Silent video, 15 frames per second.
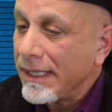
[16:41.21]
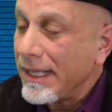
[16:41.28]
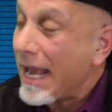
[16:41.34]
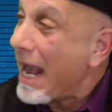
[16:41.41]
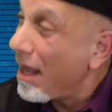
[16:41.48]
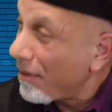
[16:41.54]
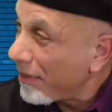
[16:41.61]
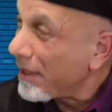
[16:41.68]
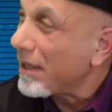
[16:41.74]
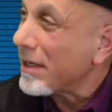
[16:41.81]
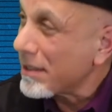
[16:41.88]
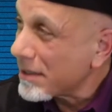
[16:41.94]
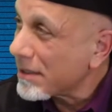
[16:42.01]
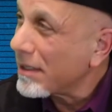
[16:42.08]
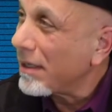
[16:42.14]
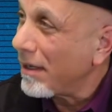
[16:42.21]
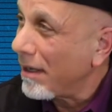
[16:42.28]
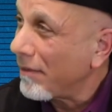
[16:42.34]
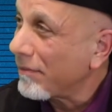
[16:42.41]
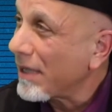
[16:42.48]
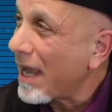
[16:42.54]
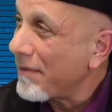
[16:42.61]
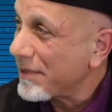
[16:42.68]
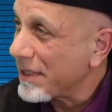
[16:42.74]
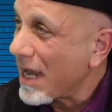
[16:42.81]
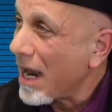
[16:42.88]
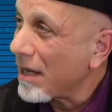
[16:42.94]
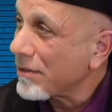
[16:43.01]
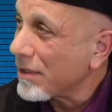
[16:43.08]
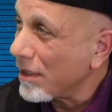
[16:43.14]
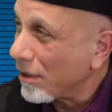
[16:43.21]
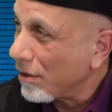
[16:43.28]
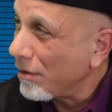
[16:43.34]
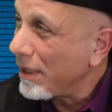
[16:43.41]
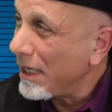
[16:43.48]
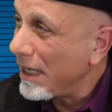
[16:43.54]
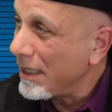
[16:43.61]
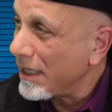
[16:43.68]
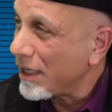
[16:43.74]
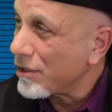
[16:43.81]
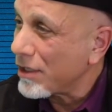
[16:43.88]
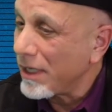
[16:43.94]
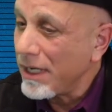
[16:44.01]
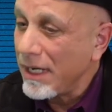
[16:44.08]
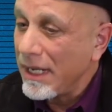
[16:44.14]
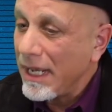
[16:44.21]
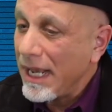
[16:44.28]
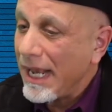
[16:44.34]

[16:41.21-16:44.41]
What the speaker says: the healthiest of lifestyles, including addiction,